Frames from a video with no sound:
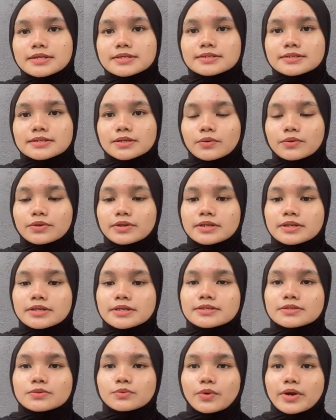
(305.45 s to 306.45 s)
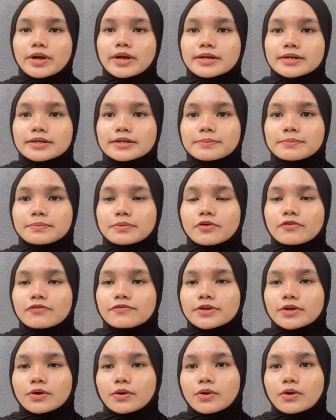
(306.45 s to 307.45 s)
So this is where the
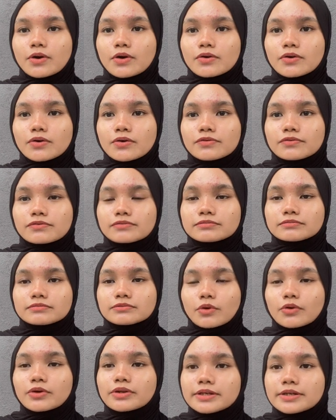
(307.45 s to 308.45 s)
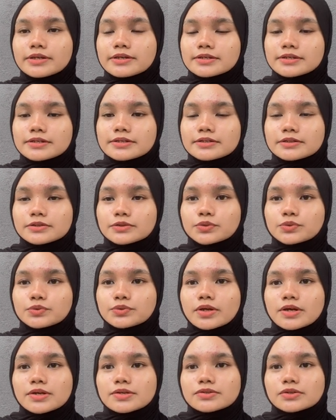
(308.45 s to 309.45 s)
profit of on the year
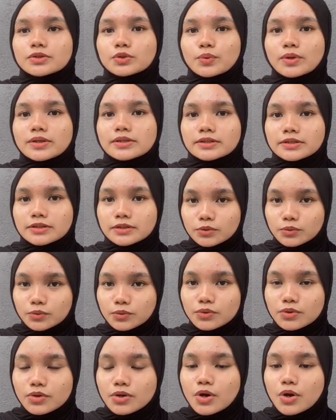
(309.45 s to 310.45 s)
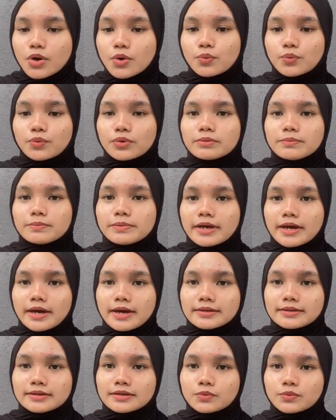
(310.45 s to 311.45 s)
2022 will be
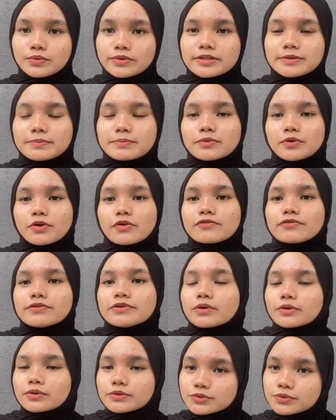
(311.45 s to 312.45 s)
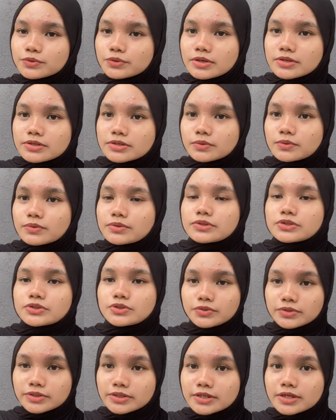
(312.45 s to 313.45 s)
added with the profit on
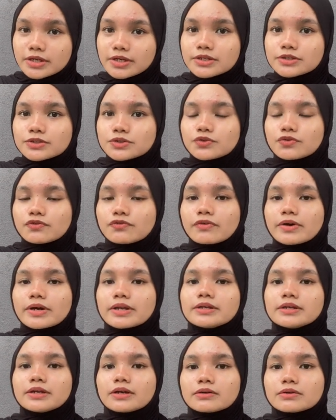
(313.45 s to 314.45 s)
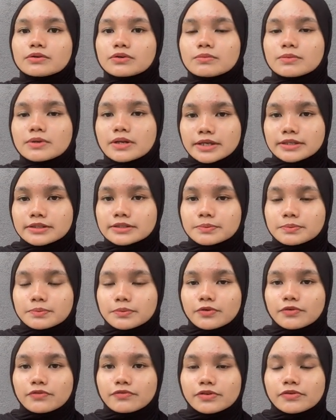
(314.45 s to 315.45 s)
2023 to find the accumulated
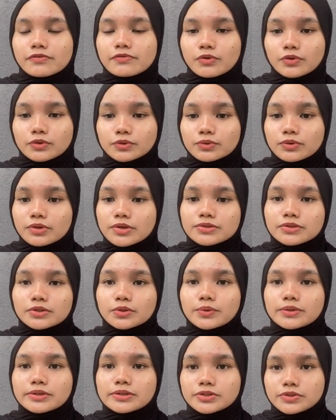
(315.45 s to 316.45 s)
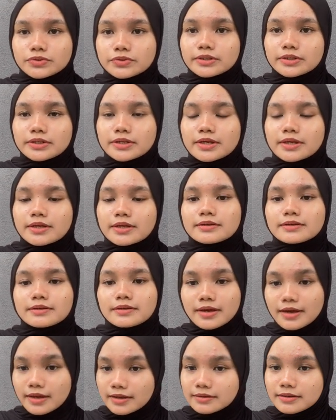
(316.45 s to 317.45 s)
profit for 2023.
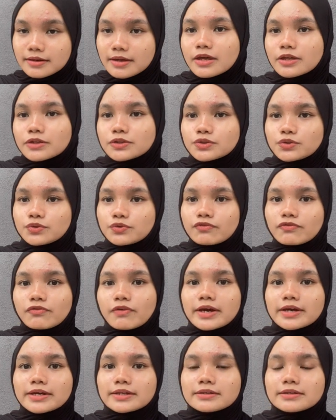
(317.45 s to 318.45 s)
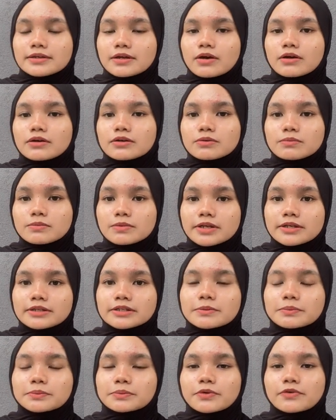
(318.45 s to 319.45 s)
Then to find the
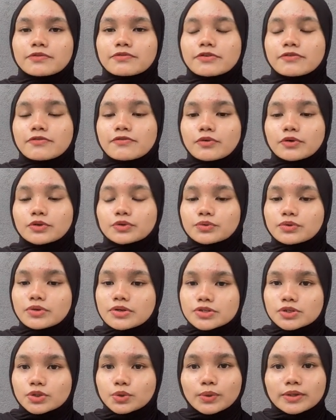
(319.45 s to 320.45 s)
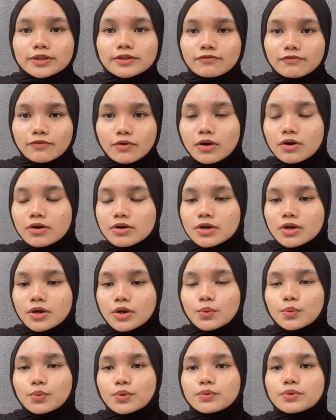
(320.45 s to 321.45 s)
accumulated profit for 2024,
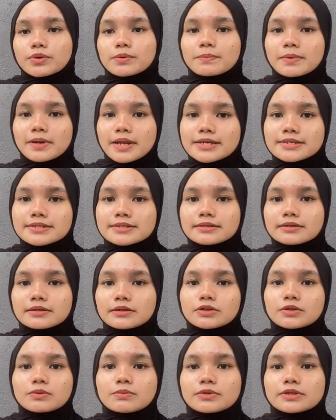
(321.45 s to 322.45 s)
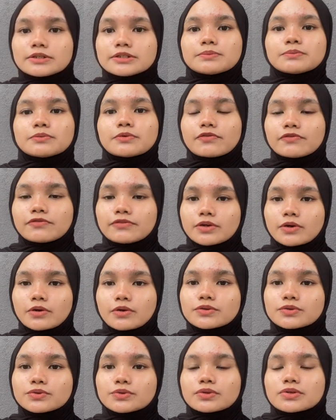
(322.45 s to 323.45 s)
we will plus the accumulated profit
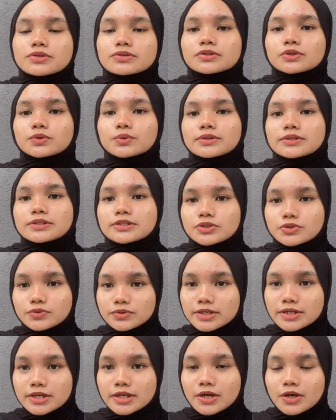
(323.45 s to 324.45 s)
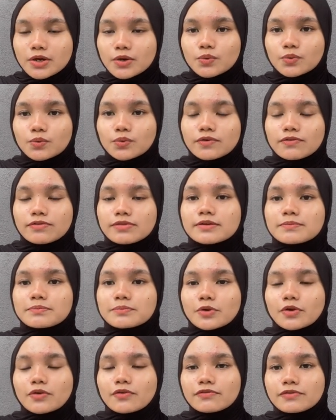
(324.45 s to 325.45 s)
on 2023 with the
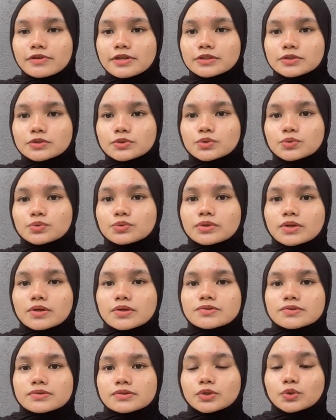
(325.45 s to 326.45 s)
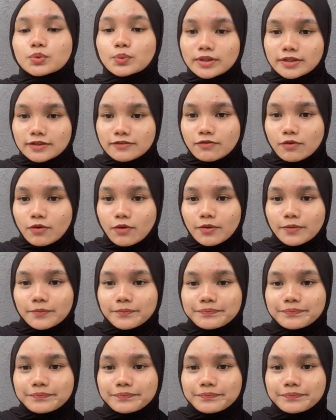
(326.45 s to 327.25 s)
profit 2024.